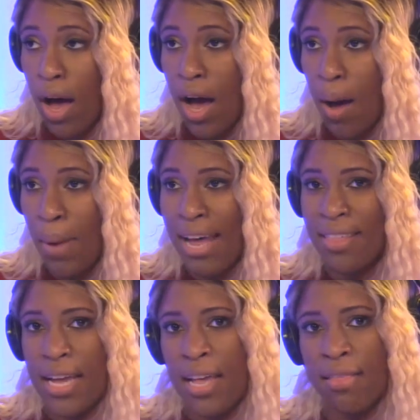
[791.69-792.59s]
I
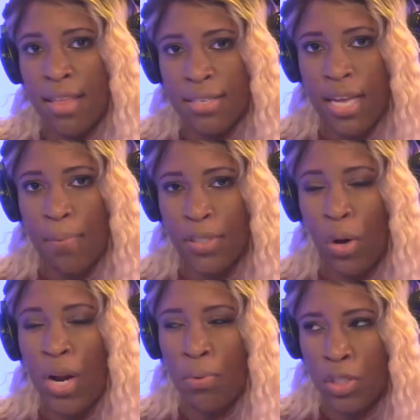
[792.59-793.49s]
think in this
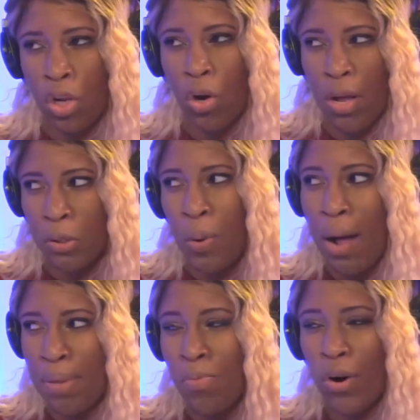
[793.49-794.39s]
episode, it was
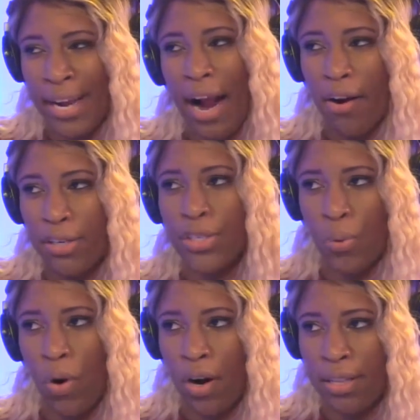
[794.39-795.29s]
probably more
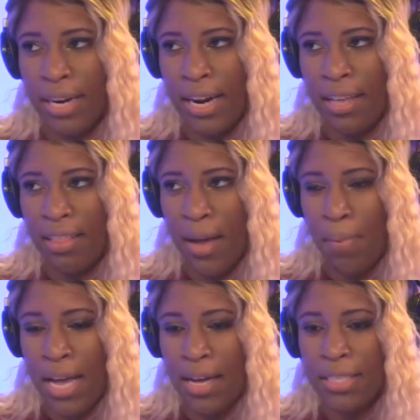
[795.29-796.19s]
character work than anything,
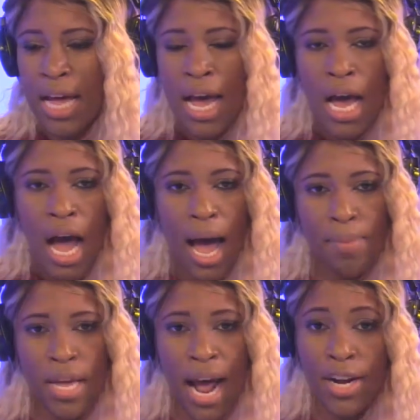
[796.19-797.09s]
because I
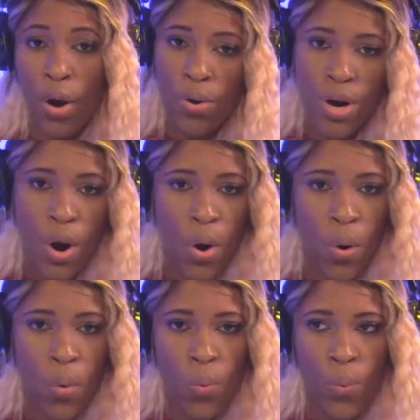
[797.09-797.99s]
mean, I don't
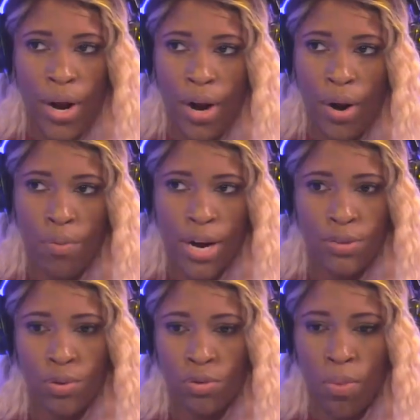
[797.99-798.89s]
know where
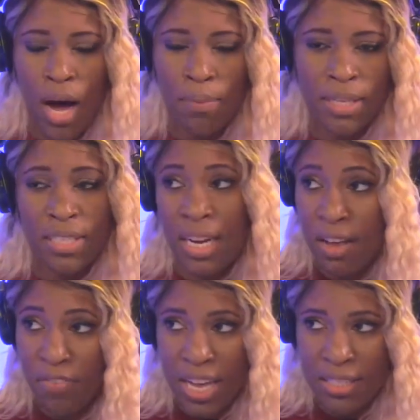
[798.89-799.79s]
Rachel's mom, the
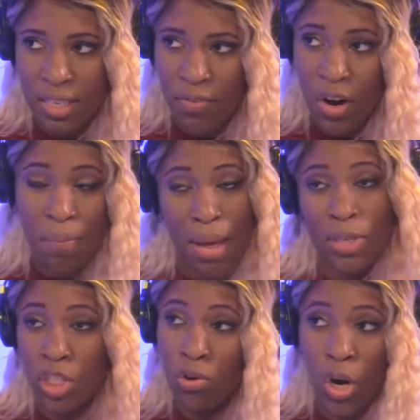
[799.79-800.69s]
significance of her.
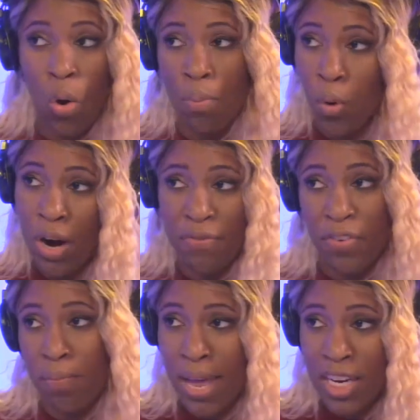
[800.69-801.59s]
Maybe she'll know more
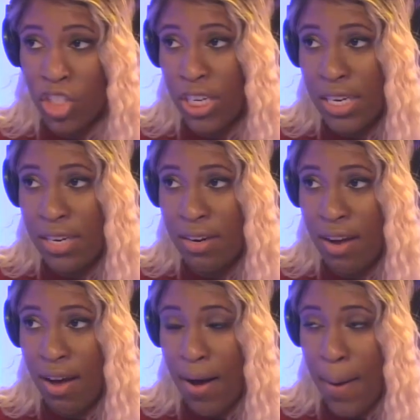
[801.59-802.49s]

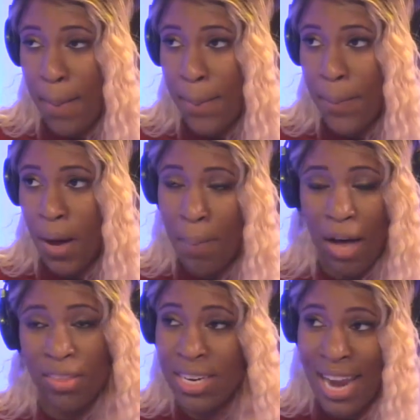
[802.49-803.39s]
information
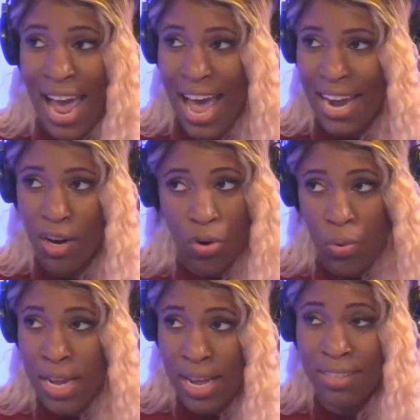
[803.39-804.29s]
about the dad and who
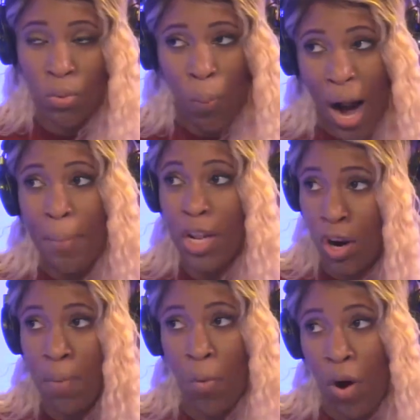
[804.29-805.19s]
he is. We'll probably
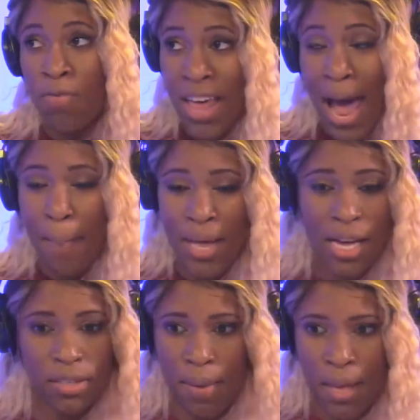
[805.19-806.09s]
learn more of that,
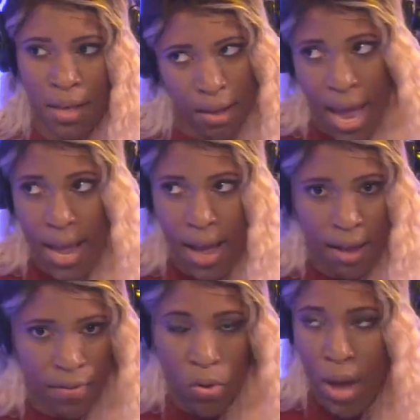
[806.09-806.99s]
because, I mean, hey,
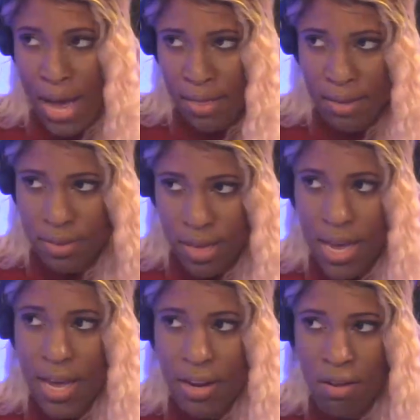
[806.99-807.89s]
if you had this
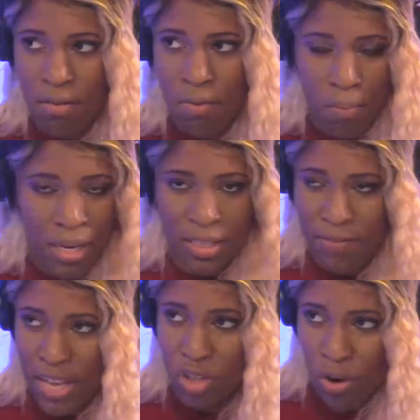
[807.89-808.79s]
kid, you must
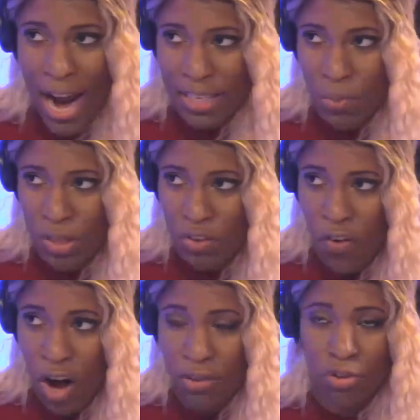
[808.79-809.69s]
have interacted with her
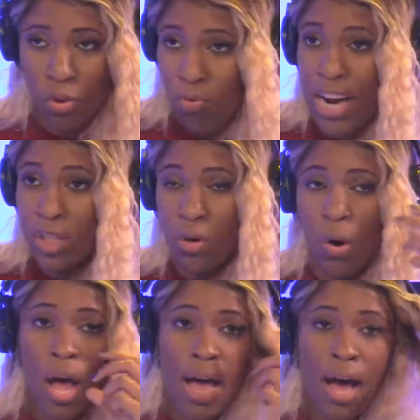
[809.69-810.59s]
father. So
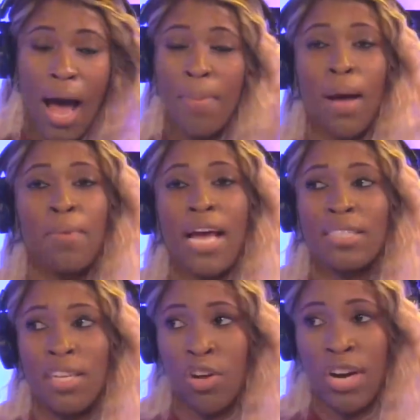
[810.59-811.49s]
Rachel, I mean, I'm
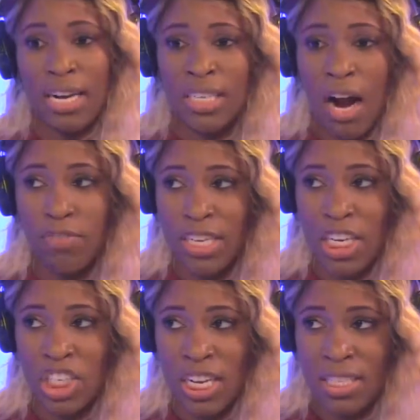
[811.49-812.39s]
guessing their next
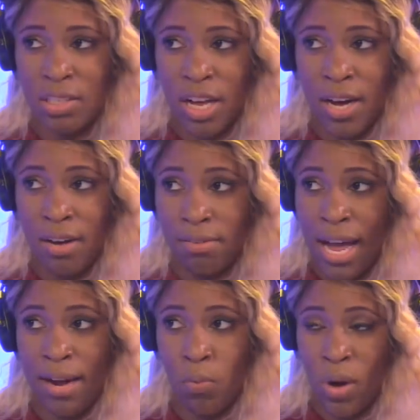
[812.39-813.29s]
conversation is
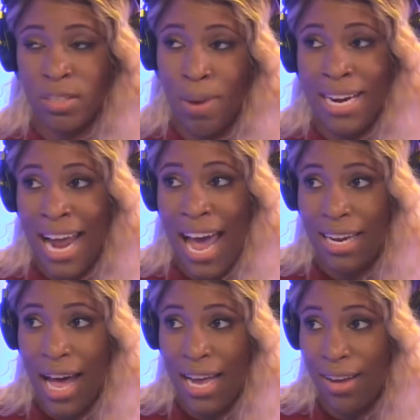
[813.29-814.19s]
like, what's my
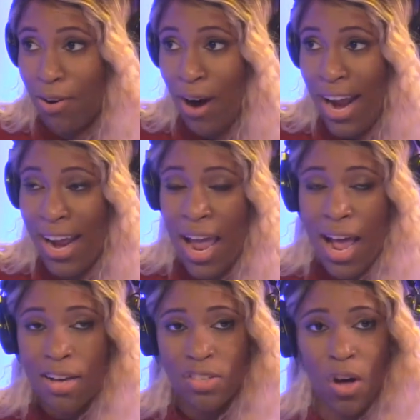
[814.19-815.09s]
dad like, right?
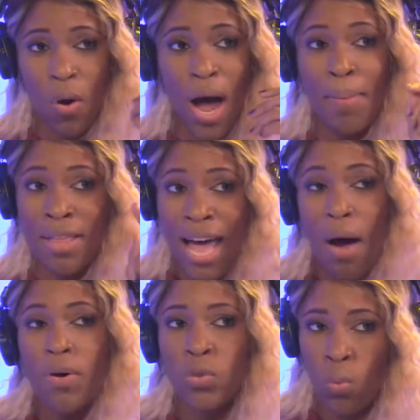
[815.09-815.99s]
So, I mean,
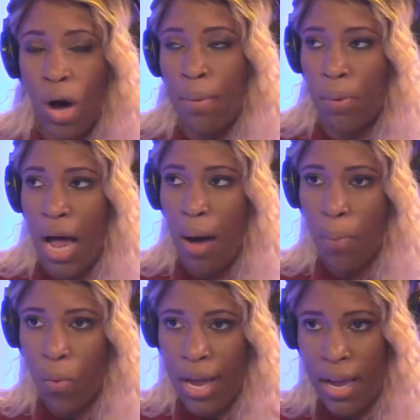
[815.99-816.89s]
that was one
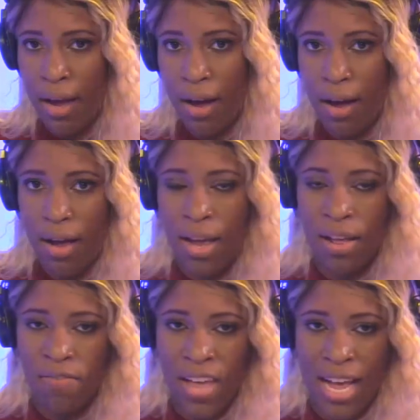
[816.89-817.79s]
plot point in
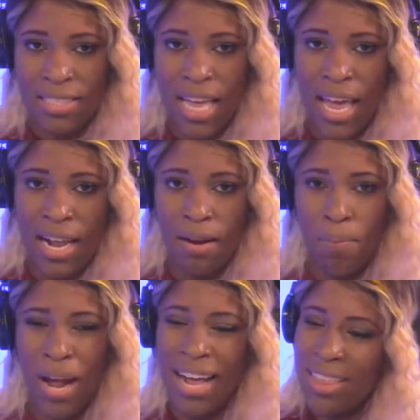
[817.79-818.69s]
advance,
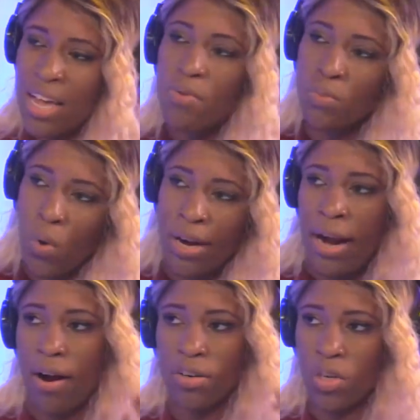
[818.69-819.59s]
but I think it was more
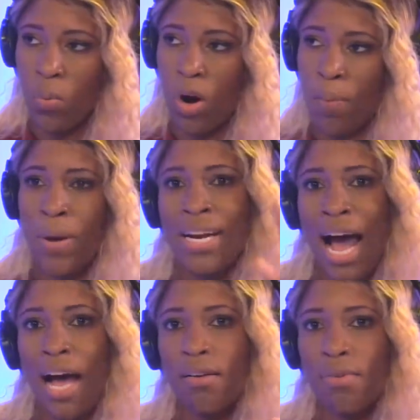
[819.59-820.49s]
character work, but
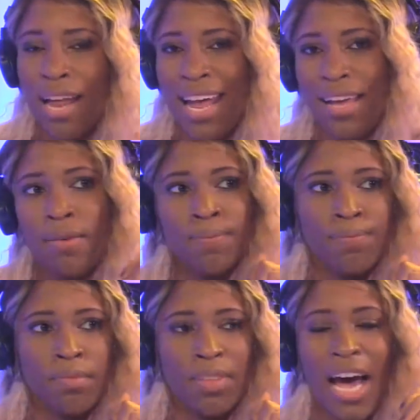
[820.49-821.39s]
not like
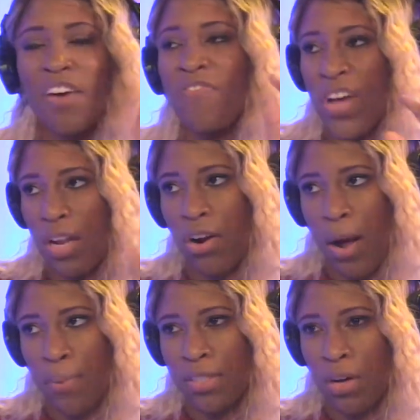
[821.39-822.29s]
not a filler
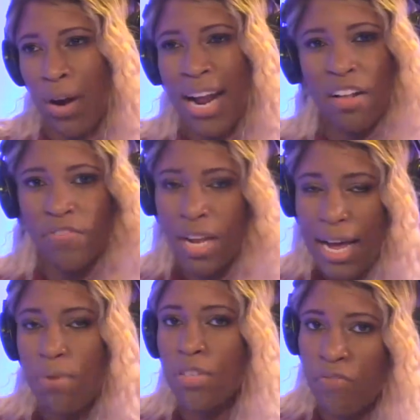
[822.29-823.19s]
episode. I didn't feel
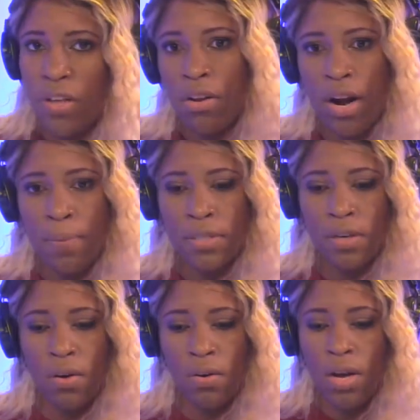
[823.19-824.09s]
like it was a filler episode.
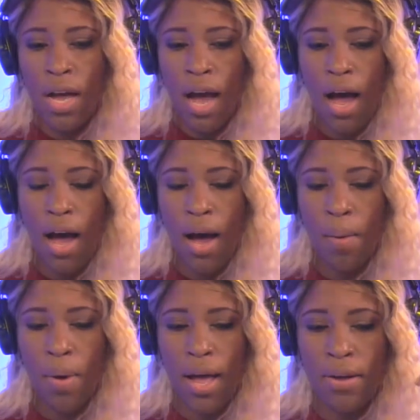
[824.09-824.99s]

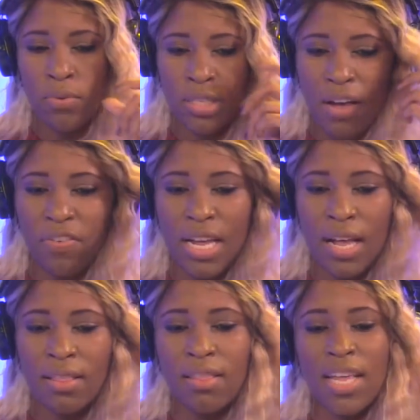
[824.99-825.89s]
That's good. It was
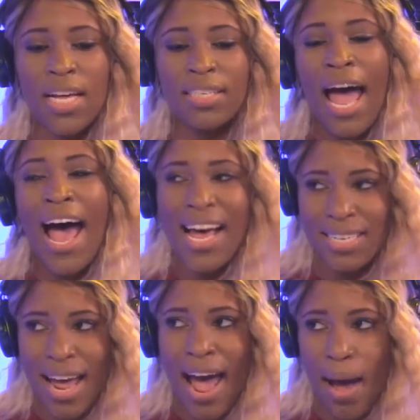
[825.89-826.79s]
definitely, the things
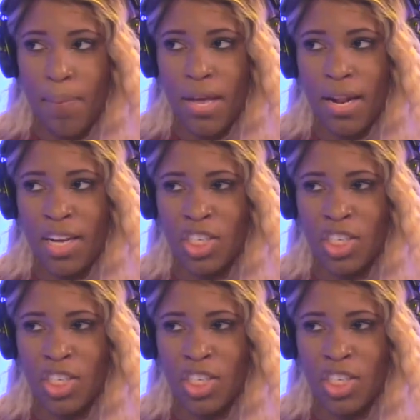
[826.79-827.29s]
had to happen.